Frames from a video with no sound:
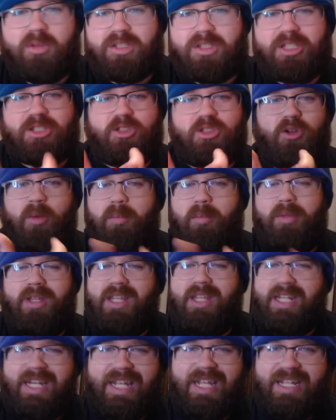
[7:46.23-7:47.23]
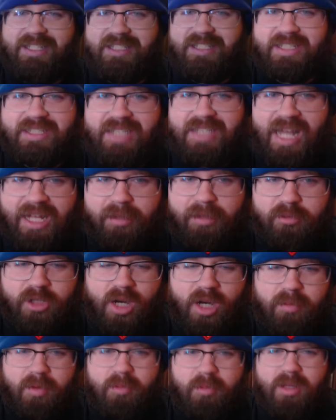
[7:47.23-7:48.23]
what this new ability is exactly. I'm
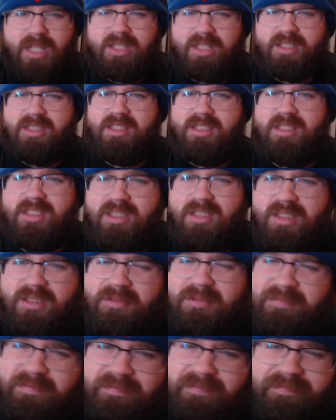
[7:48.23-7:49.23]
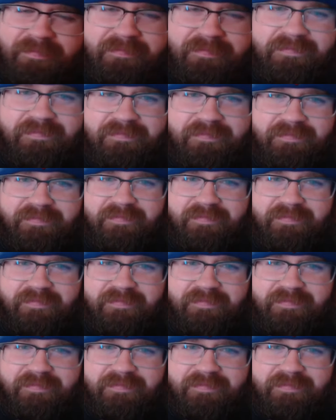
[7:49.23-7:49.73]
trying to remember, like, hmm.